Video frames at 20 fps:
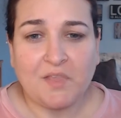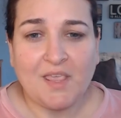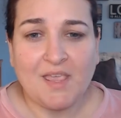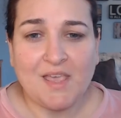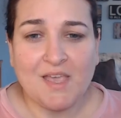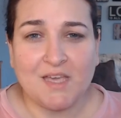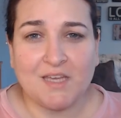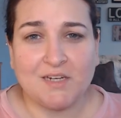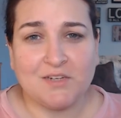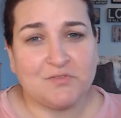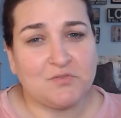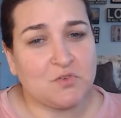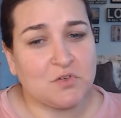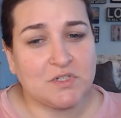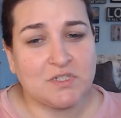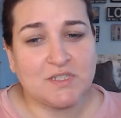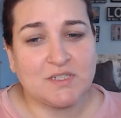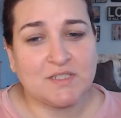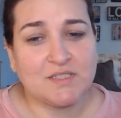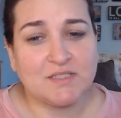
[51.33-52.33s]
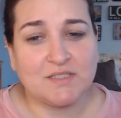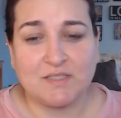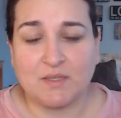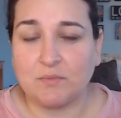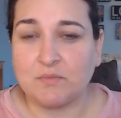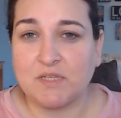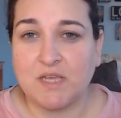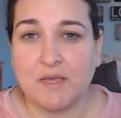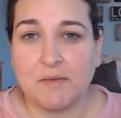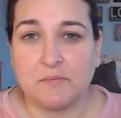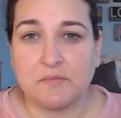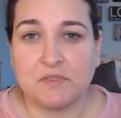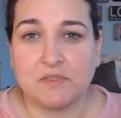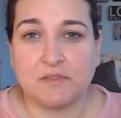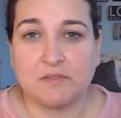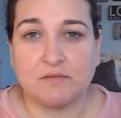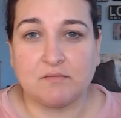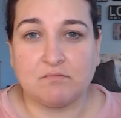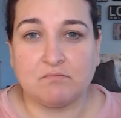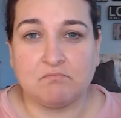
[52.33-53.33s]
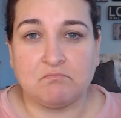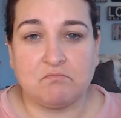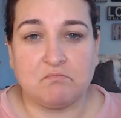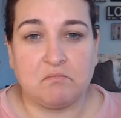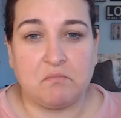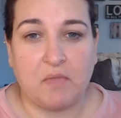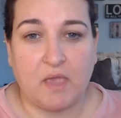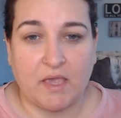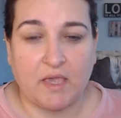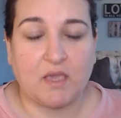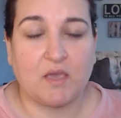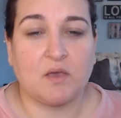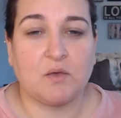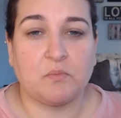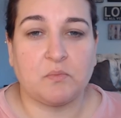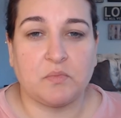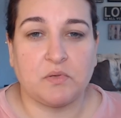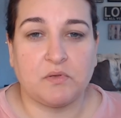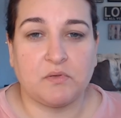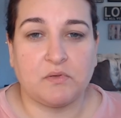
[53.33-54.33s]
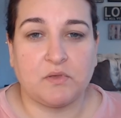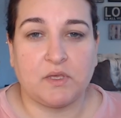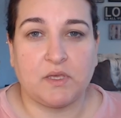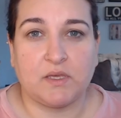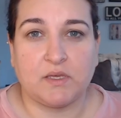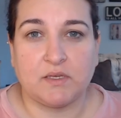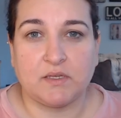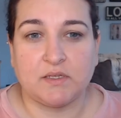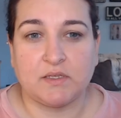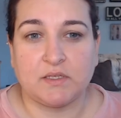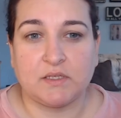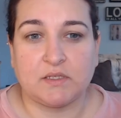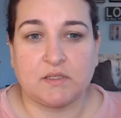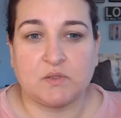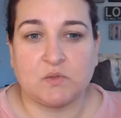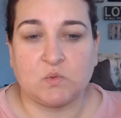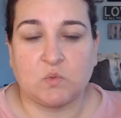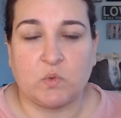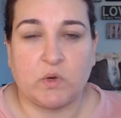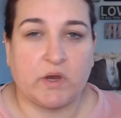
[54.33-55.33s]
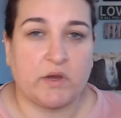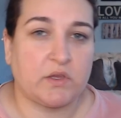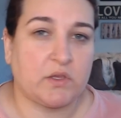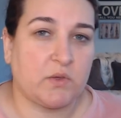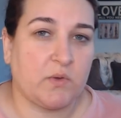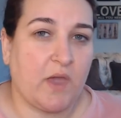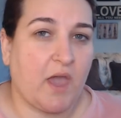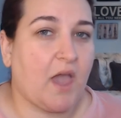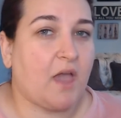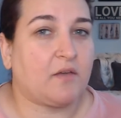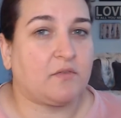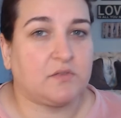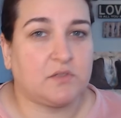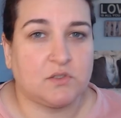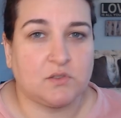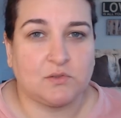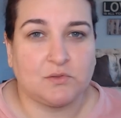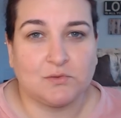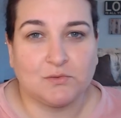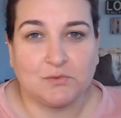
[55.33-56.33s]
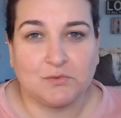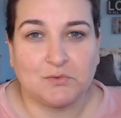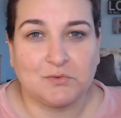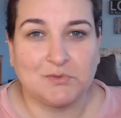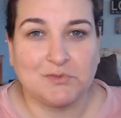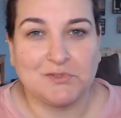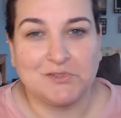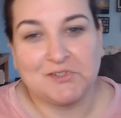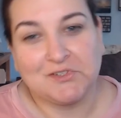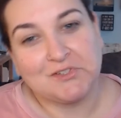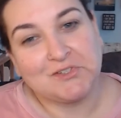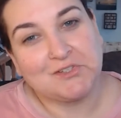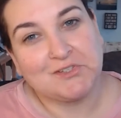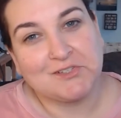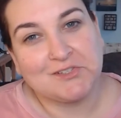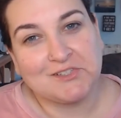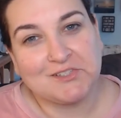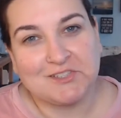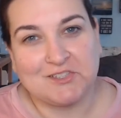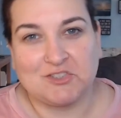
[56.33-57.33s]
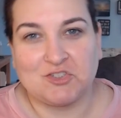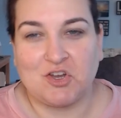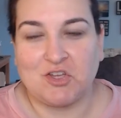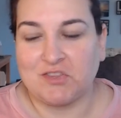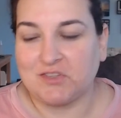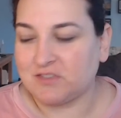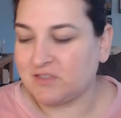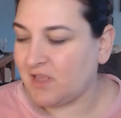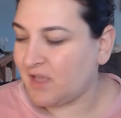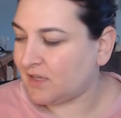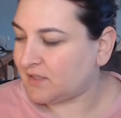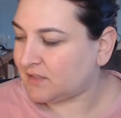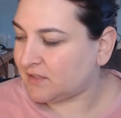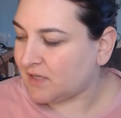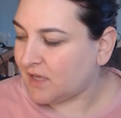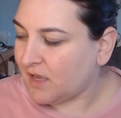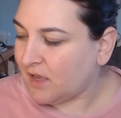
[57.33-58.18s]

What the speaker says: unfortunately, sometimes makeup is where you have to draw those lines.